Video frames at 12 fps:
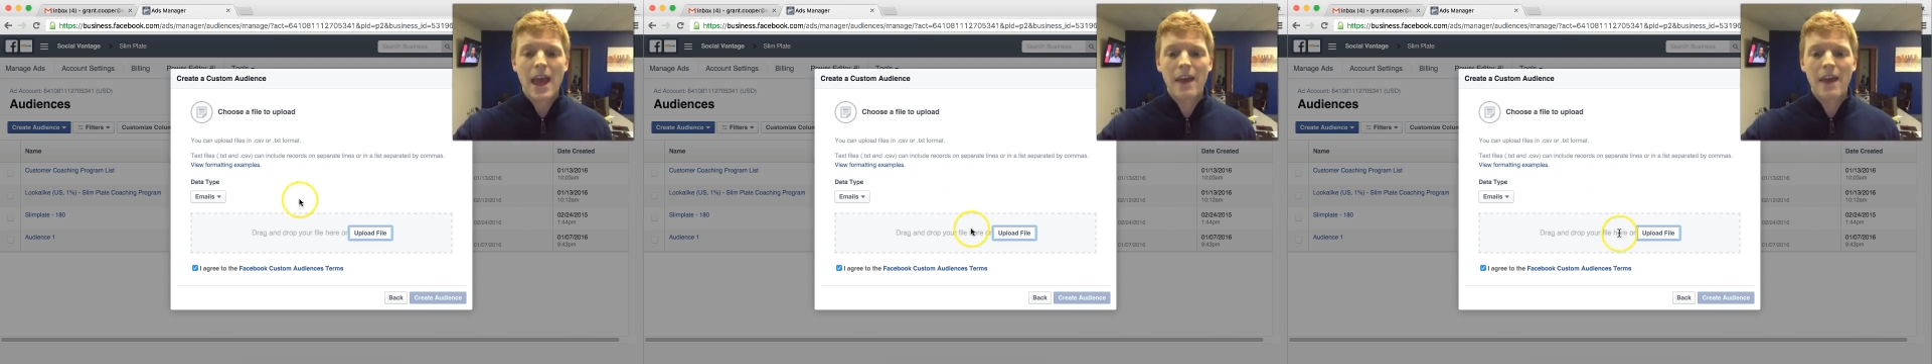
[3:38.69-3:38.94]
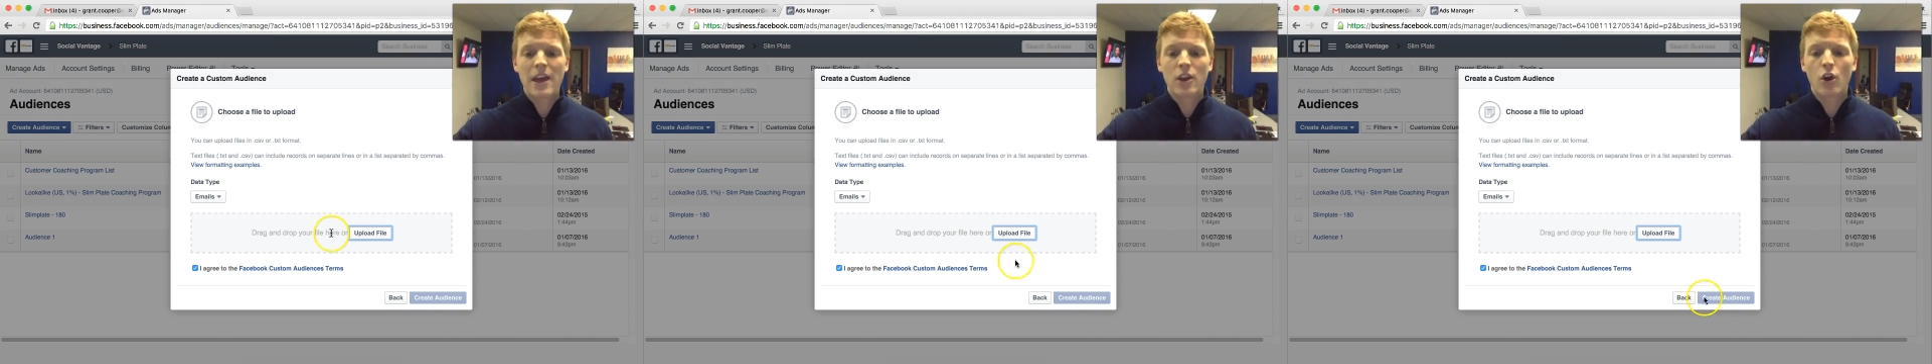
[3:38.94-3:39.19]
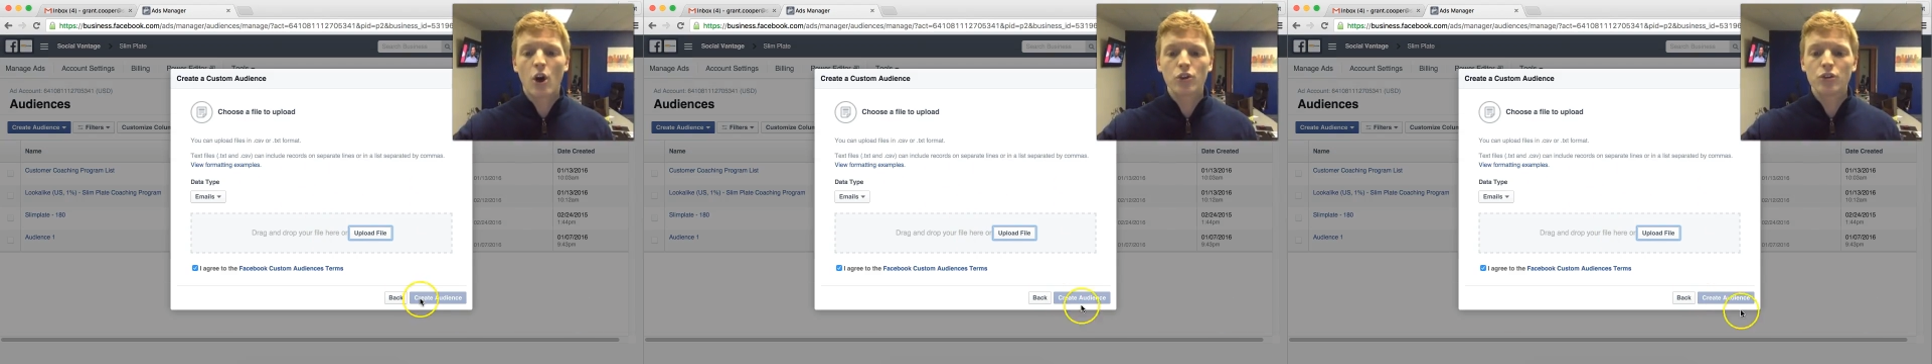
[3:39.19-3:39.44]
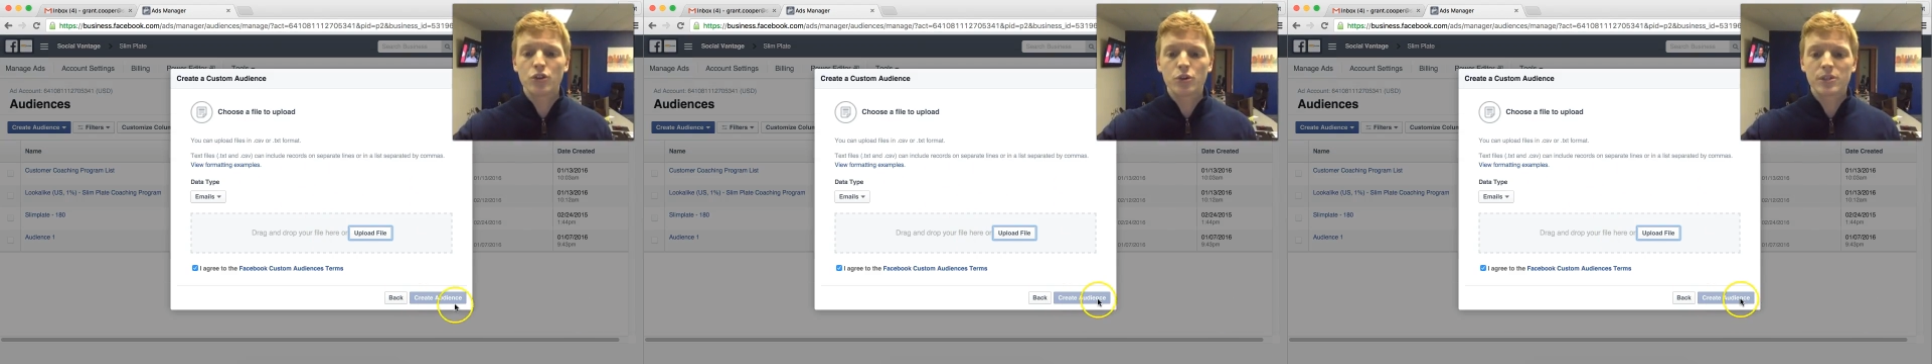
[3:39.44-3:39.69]
And then all
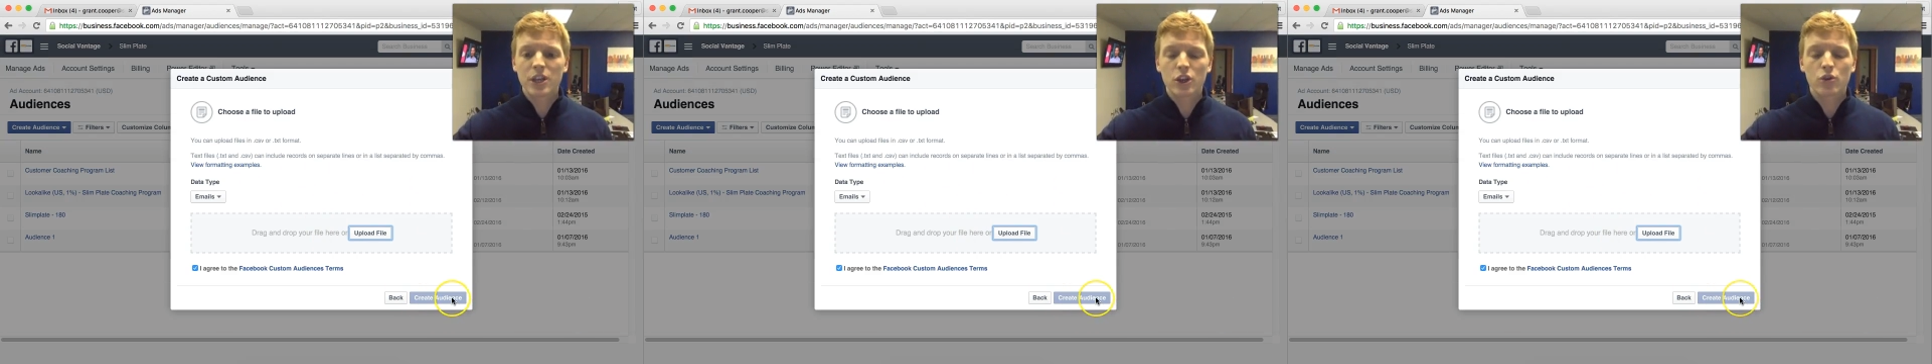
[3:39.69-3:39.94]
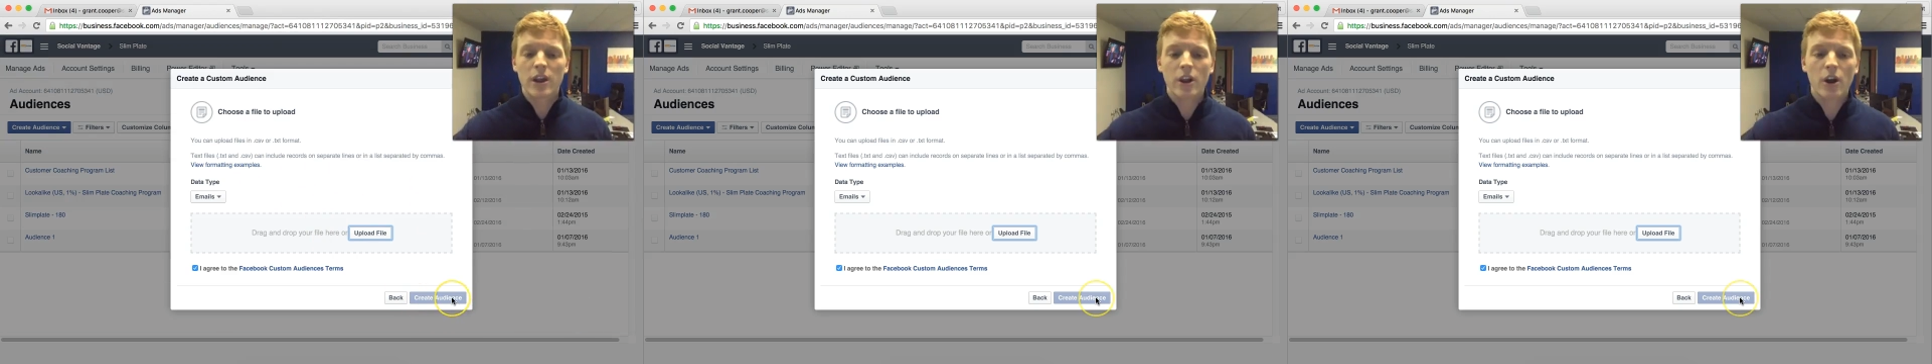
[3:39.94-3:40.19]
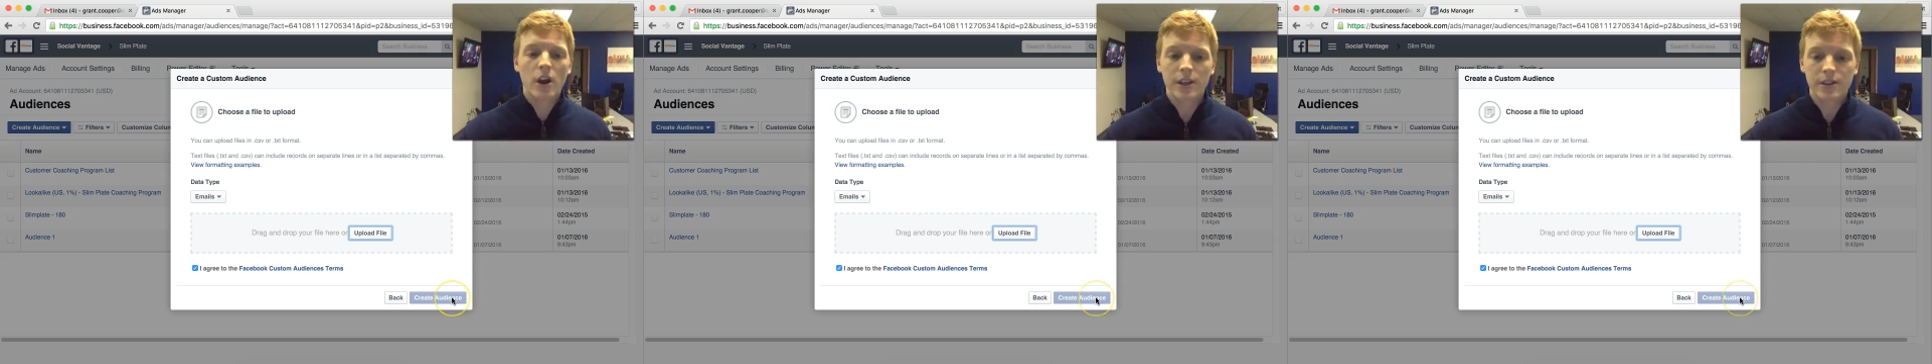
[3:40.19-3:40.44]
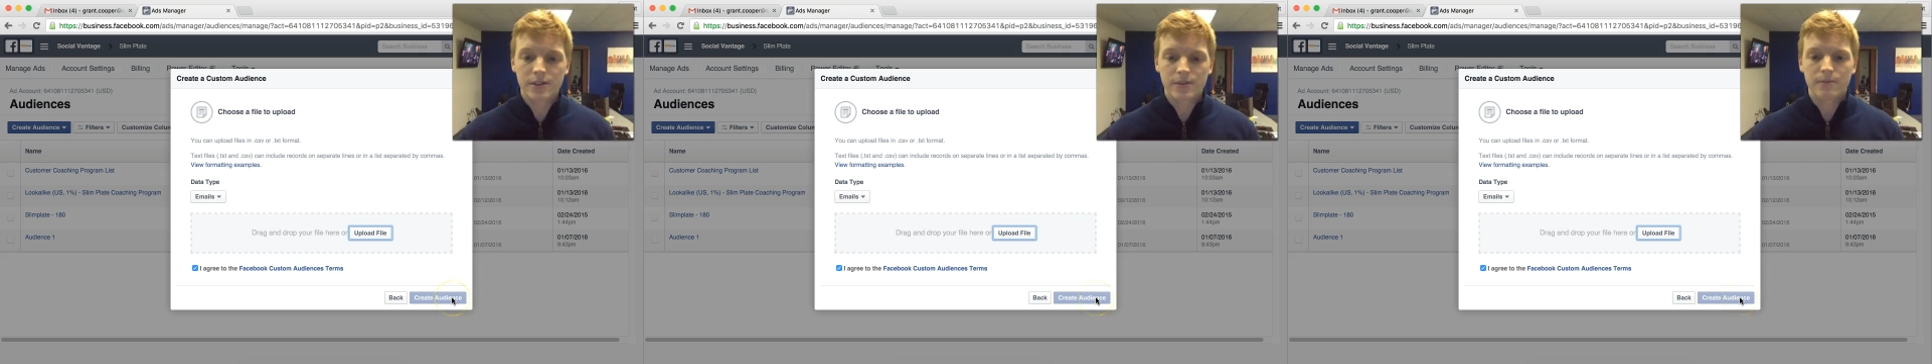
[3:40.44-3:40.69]
you do is hit create
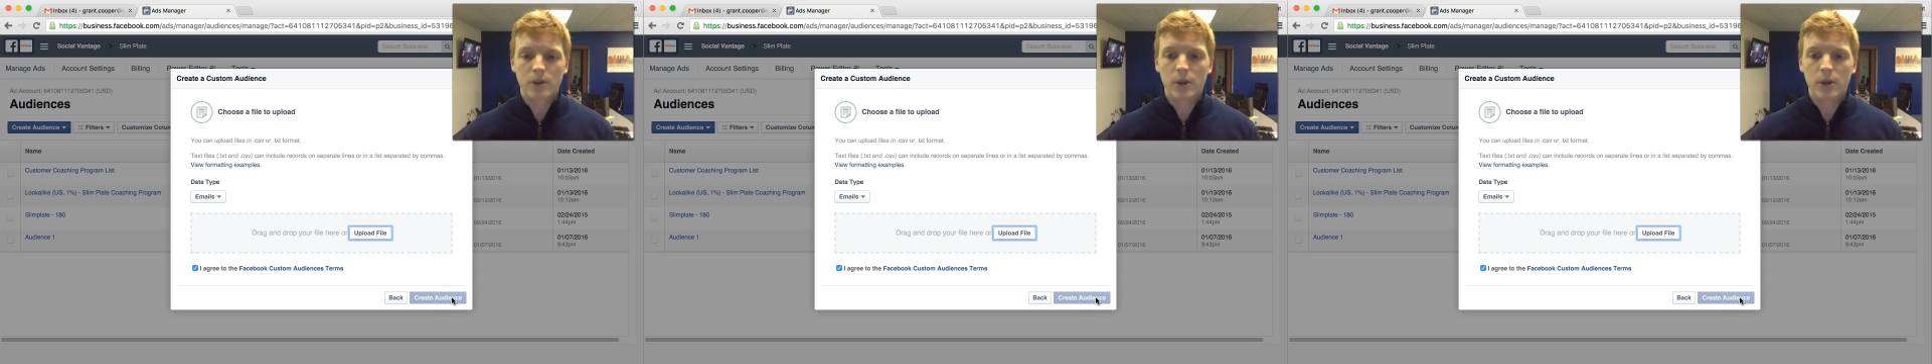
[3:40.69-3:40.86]
audience.